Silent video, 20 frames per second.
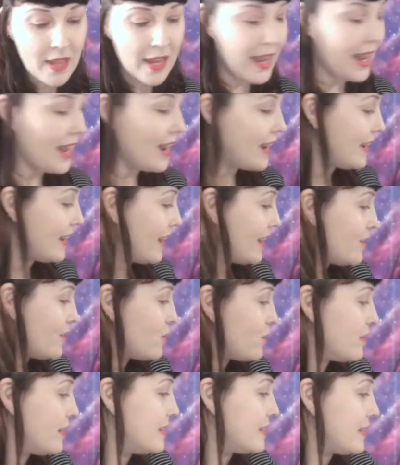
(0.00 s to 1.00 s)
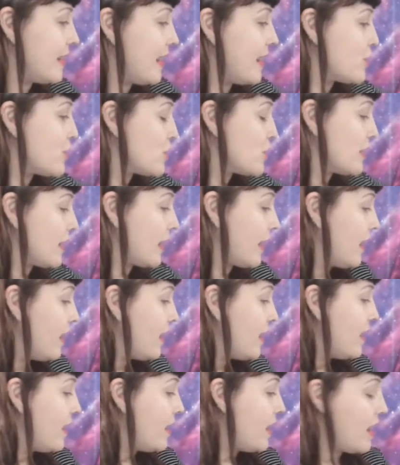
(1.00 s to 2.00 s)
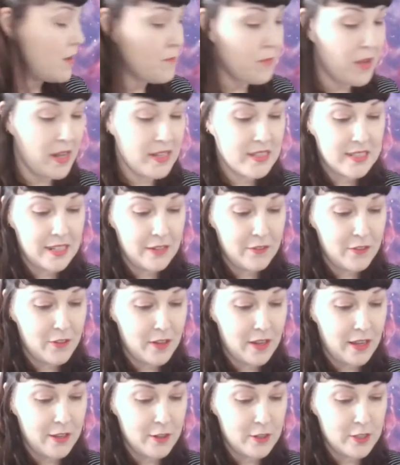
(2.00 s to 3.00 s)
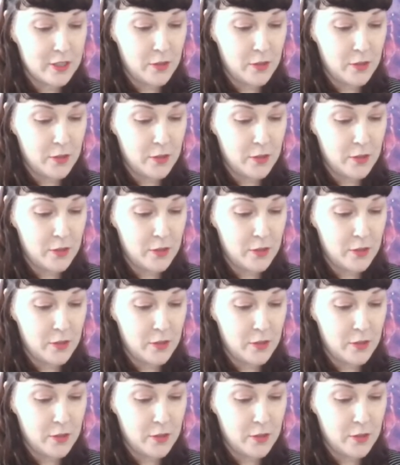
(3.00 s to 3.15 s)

And Angel is actually several colors of